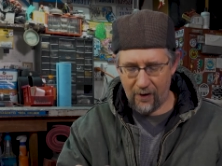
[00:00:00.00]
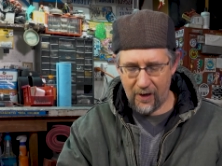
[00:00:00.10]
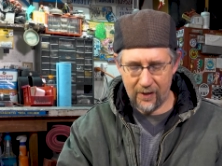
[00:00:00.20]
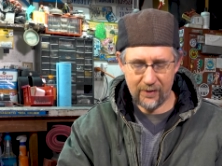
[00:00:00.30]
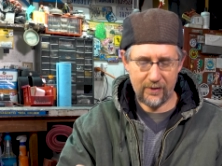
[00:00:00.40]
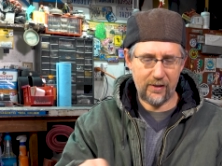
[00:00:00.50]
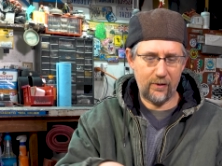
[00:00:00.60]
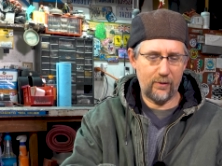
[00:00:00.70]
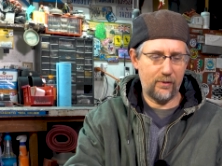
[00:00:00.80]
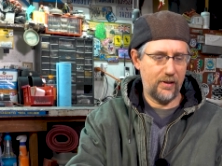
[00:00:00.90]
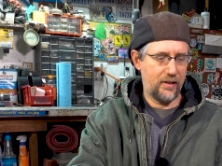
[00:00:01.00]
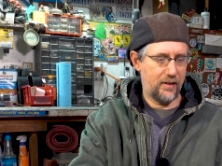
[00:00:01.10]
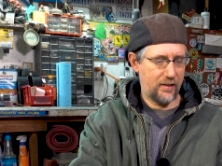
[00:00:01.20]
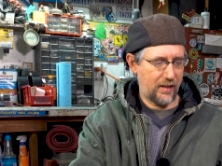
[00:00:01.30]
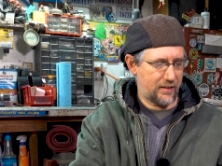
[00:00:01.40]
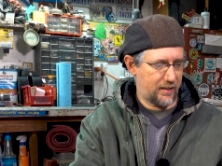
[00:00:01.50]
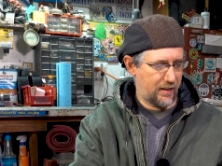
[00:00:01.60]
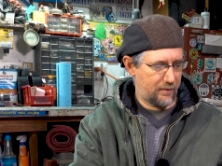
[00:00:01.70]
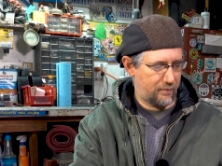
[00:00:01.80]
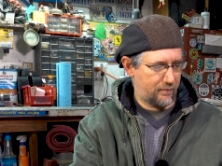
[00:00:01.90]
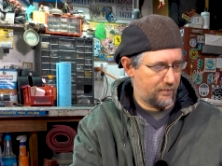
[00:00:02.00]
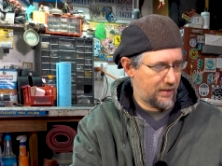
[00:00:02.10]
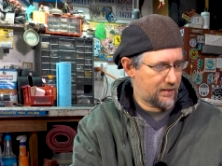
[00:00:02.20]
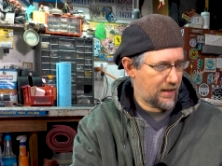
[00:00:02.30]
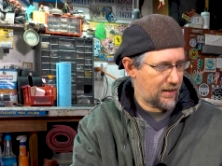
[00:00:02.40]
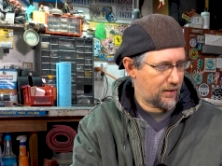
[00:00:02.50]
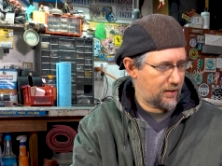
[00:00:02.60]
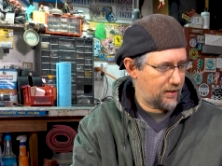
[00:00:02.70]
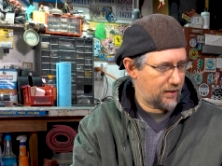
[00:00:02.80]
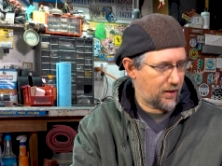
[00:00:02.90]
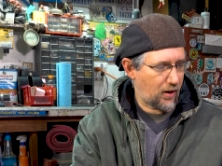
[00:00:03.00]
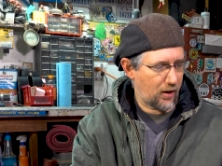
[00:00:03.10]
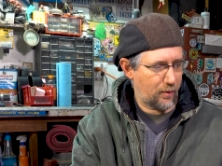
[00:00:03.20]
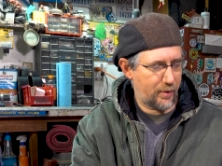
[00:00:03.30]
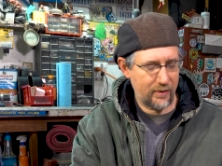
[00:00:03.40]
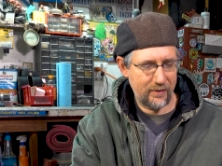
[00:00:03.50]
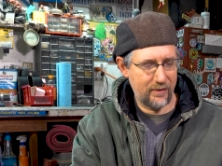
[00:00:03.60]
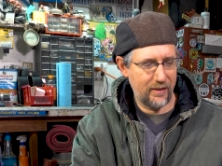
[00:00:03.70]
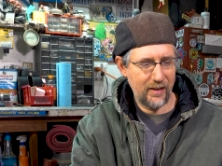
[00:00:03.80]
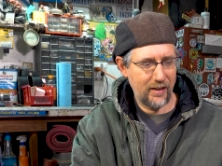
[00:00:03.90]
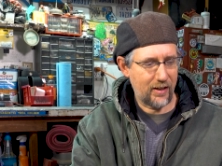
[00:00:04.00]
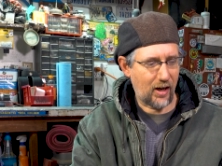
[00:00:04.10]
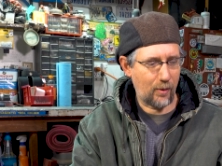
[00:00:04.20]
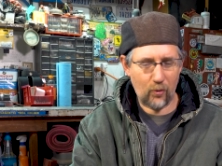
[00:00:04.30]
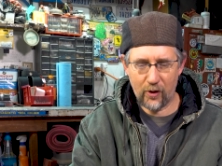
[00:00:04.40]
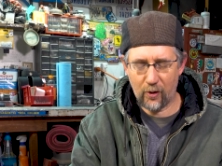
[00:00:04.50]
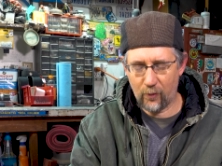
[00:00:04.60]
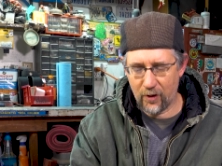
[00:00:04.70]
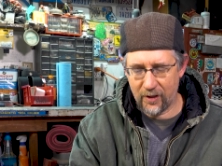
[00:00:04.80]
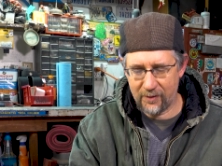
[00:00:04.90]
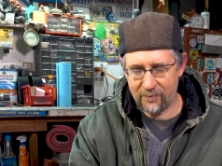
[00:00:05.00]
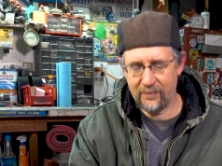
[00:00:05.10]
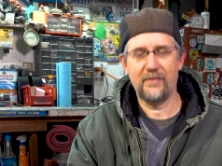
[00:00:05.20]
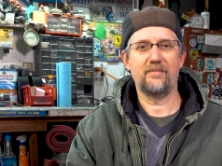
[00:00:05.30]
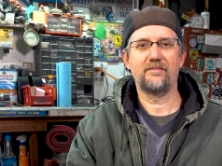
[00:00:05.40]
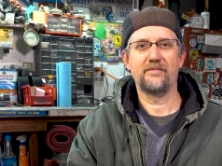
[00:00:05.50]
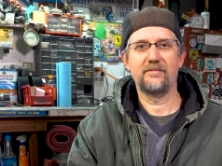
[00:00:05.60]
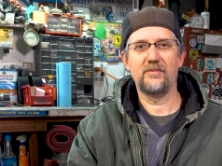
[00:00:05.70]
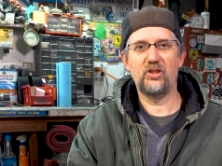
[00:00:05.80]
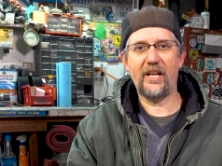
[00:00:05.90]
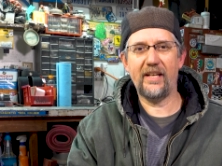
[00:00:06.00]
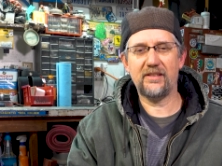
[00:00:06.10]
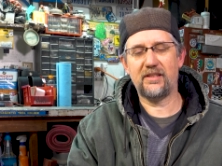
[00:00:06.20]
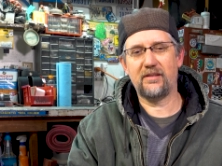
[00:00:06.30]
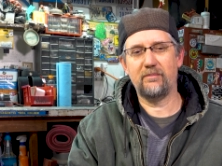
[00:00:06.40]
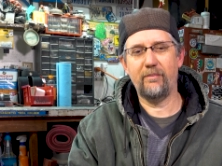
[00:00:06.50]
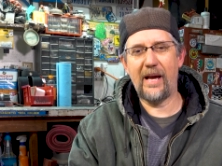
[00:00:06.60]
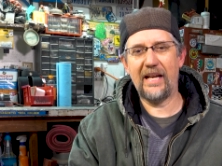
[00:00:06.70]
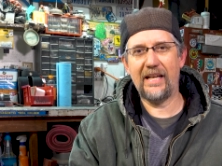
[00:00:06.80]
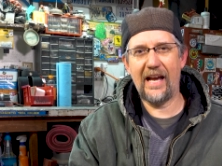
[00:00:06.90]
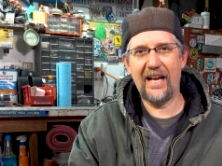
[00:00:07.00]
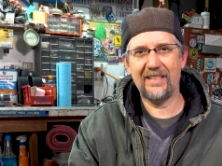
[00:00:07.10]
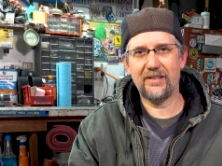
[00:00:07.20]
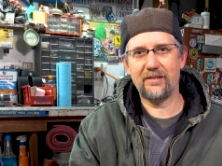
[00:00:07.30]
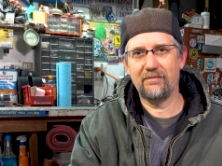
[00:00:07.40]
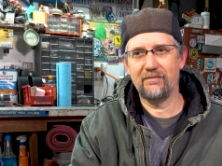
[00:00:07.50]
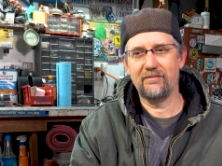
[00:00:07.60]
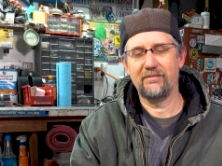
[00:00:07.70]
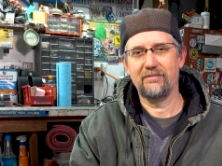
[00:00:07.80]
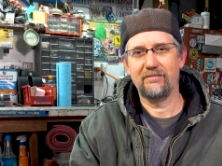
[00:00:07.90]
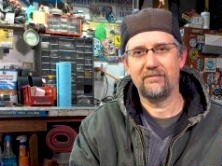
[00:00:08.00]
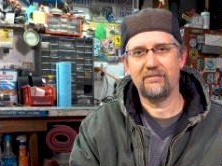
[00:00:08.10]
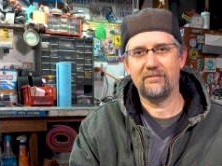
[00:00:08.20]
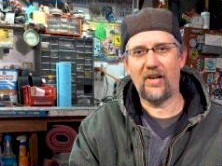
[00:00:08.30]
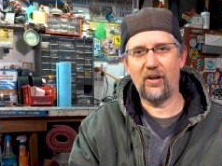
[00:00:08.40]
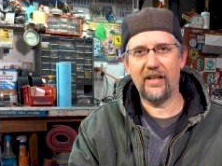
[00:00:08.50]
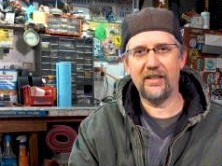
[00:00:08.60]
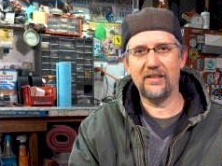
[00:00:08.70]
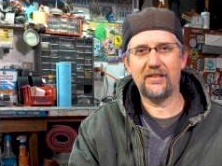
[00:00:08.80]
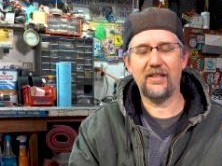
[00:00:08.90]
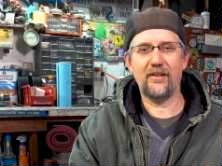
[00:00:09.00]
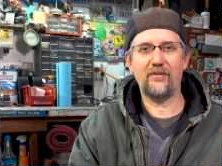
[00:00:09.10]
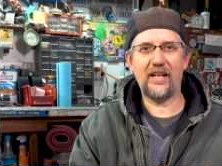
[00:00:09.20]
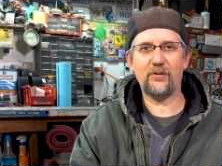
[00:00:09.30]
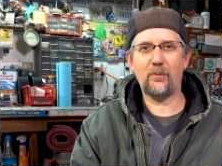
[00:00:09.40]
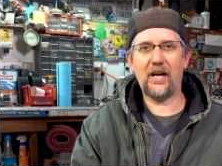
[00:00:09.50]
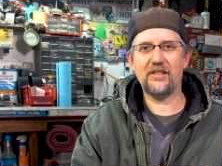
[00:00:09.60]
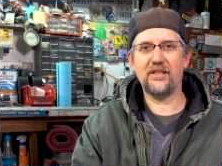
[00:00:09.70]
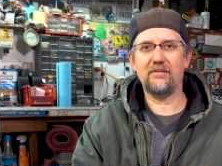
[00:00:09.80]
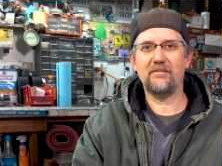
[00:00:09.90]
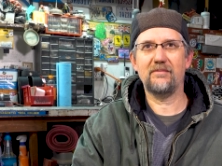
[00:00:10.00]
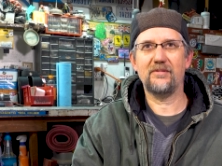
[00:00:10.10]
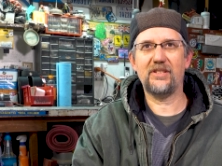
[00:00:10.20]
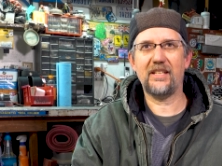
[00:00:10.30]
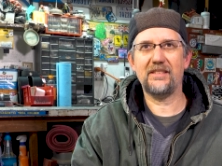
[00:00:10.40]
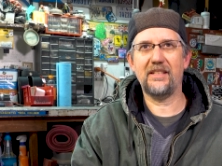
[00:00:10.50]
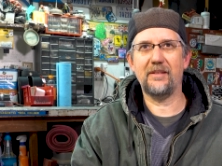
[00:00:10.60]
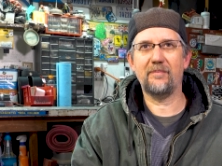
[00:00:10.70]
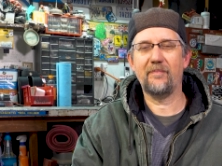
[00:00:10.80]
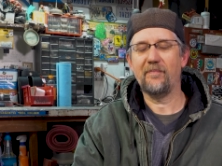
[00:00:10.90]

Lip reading: All right, so that's it. That's kind of carb 101, jets, bad gas, all that good stuff. Thanks for watching. We'll check us again.